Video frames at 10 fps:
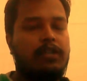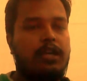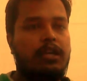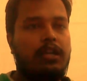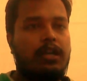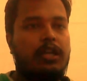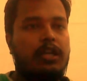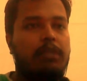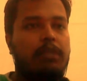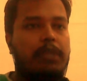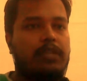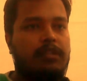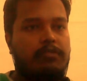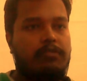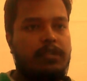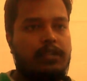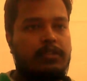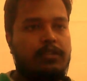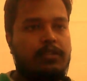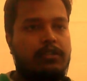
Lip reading: and he plays f6.